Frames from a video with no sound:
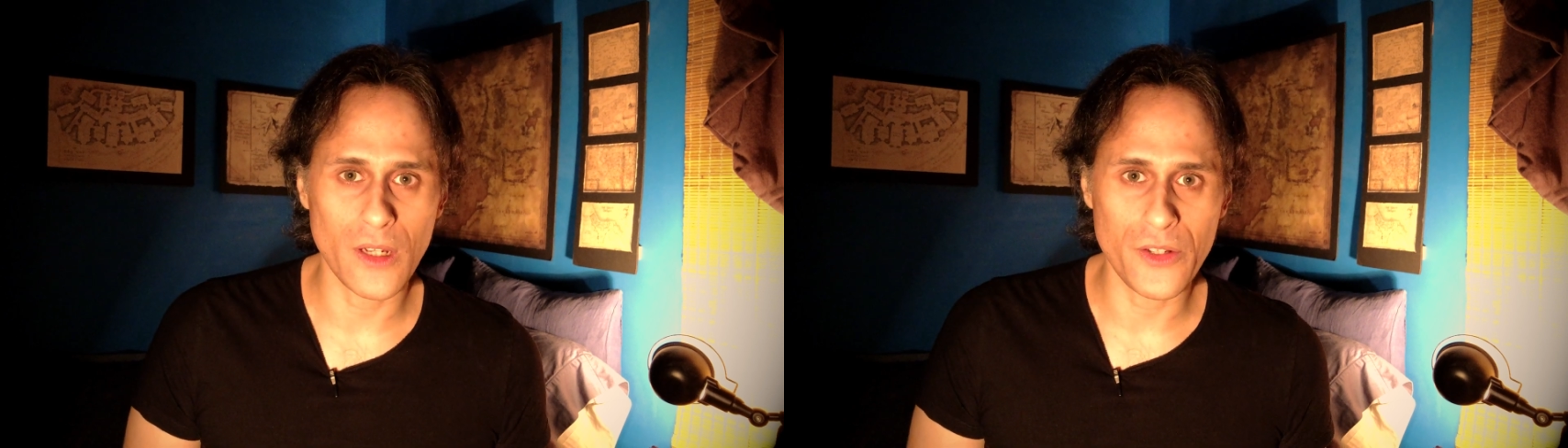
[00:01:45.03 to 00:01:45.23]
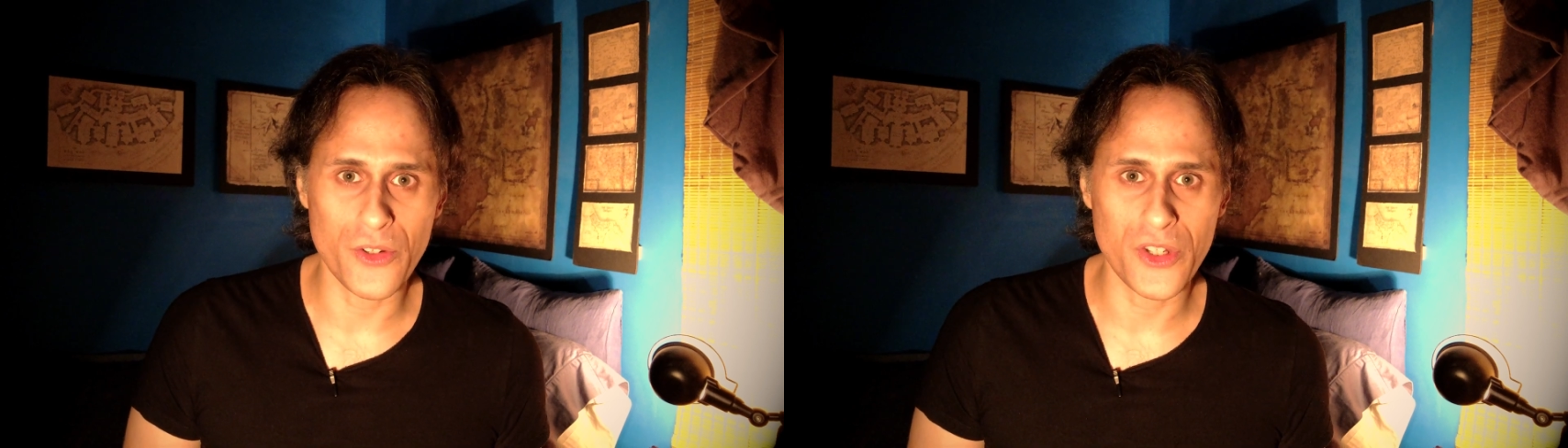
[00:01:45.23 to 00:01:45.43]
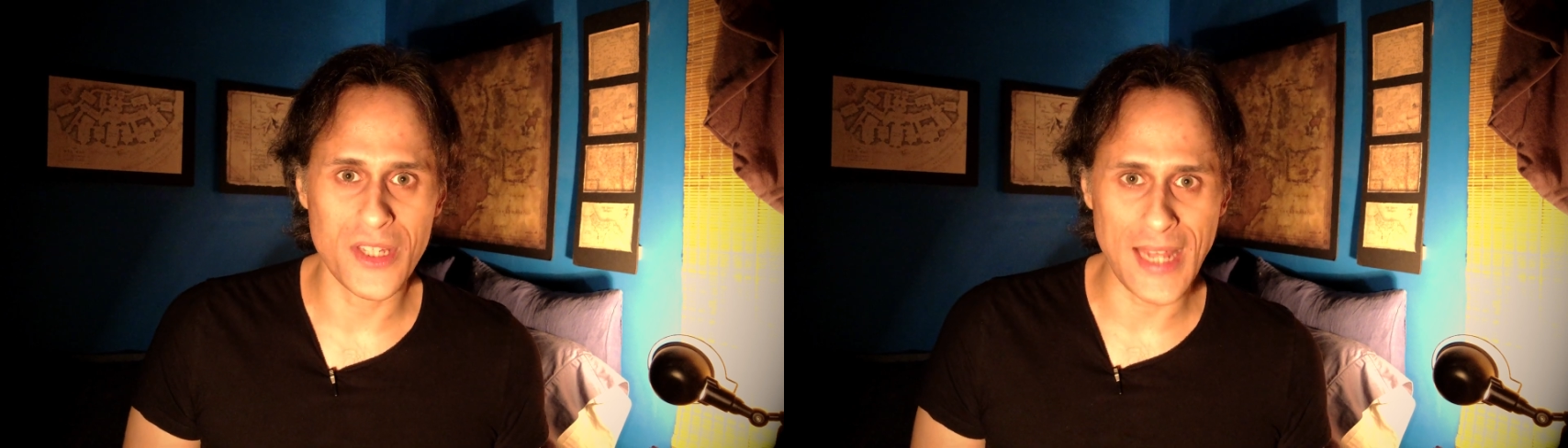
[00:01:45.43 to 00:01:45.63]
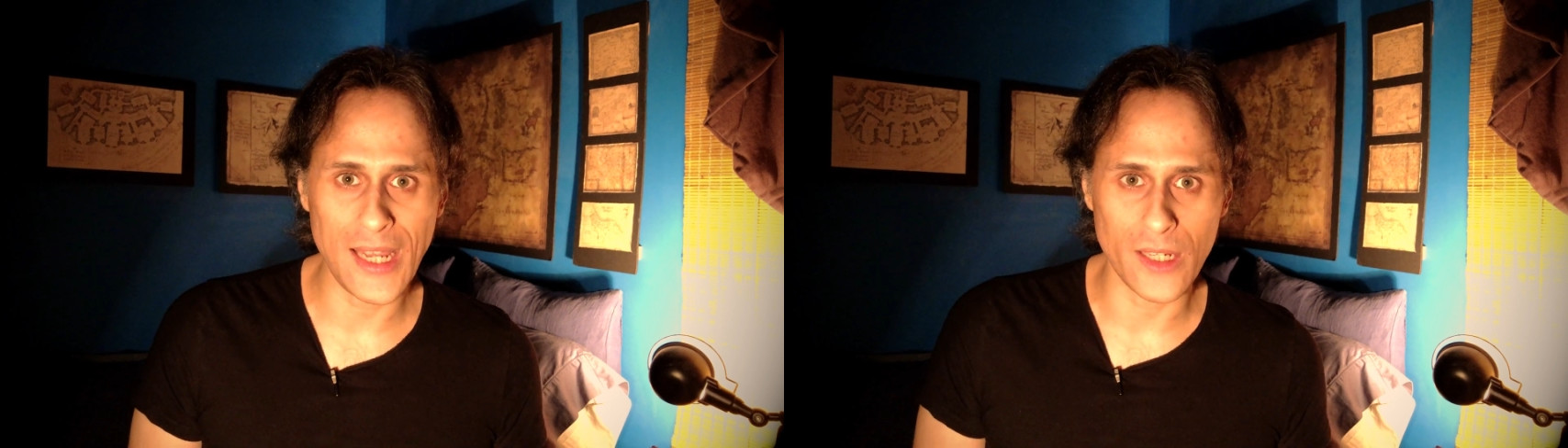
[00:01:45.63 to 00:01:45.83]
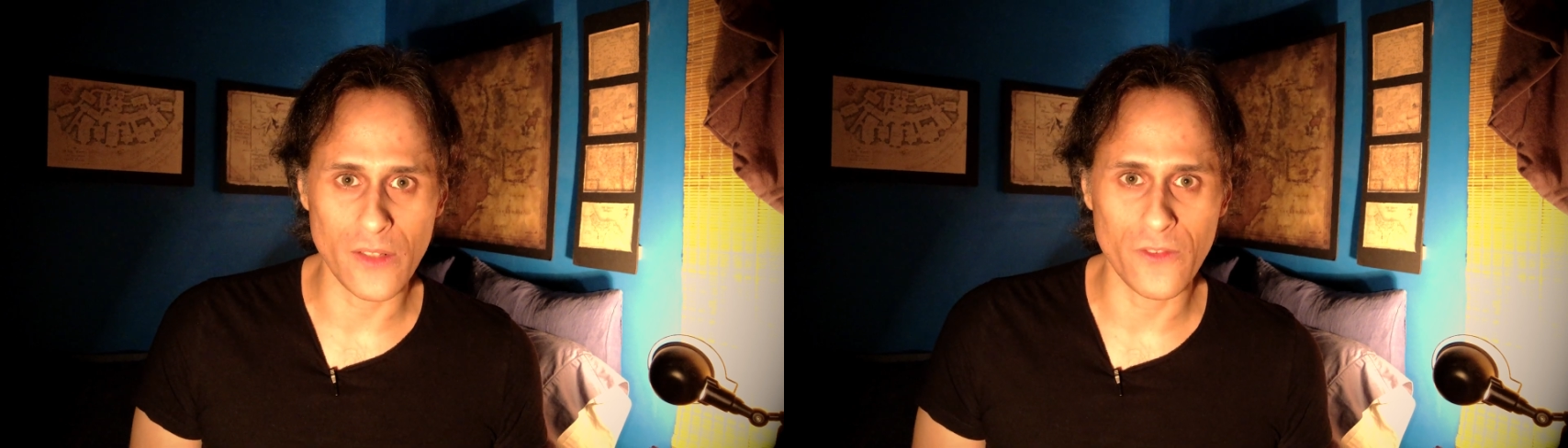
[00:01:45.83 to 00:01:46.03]

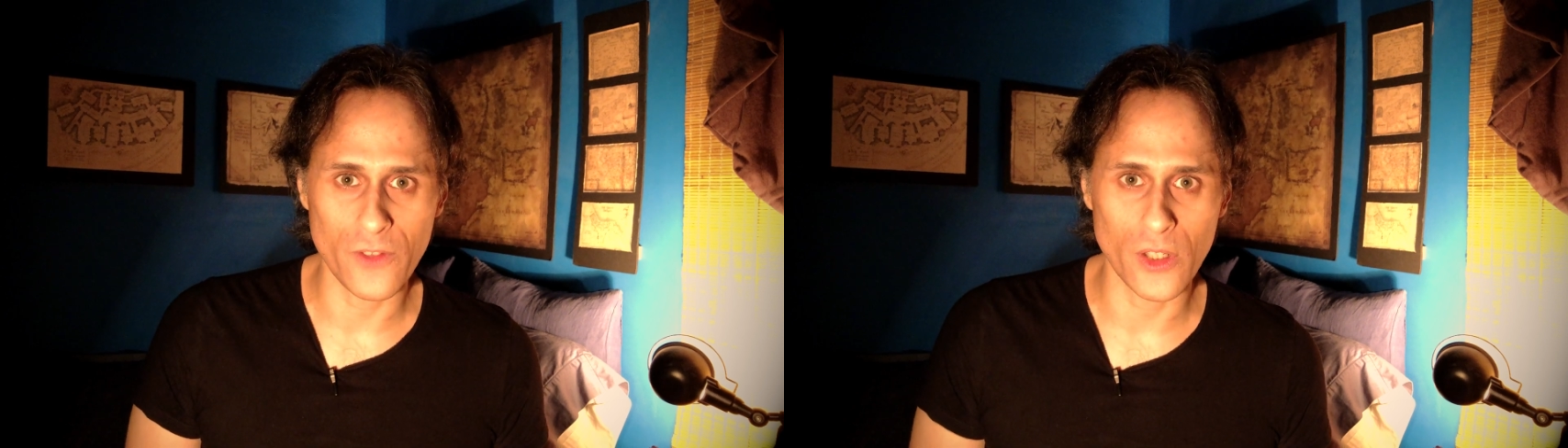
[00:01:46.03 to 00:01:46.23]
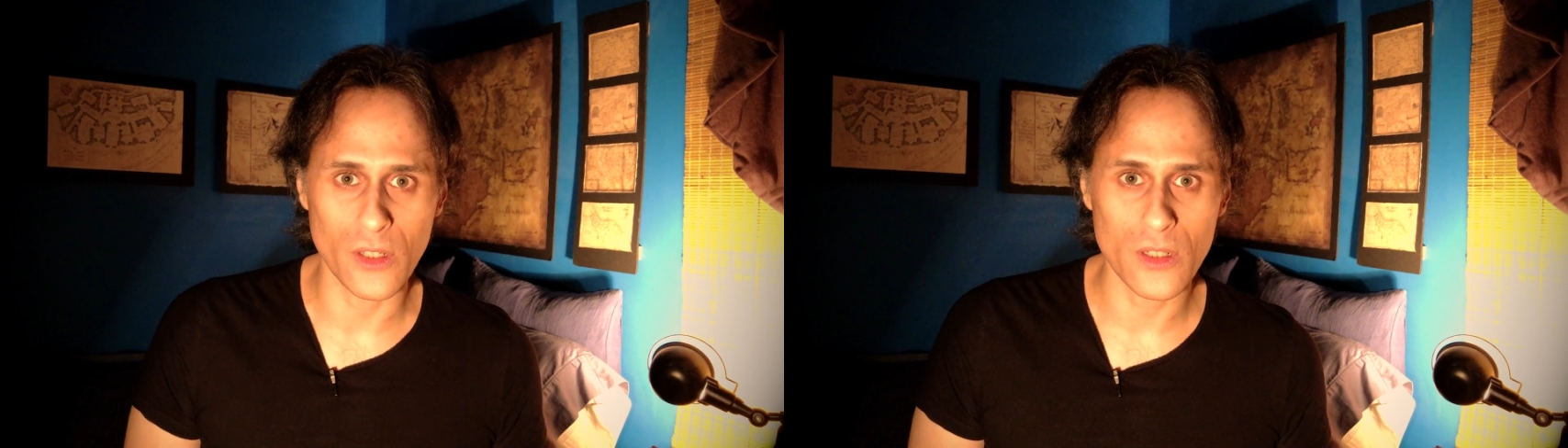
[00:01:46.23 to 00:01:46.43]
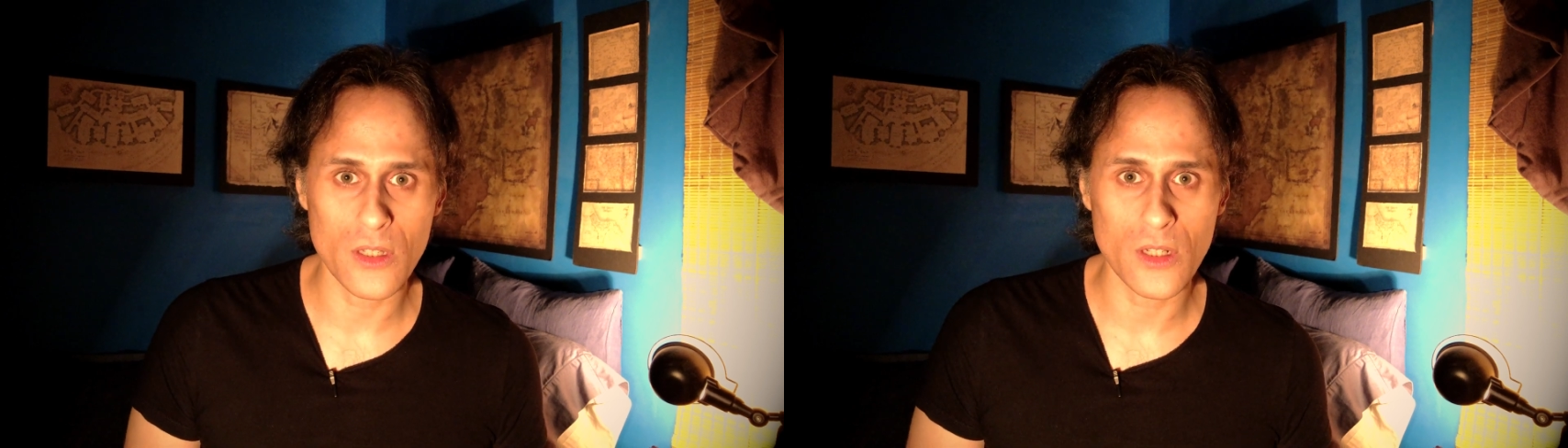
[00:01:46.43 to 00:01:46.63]
understand first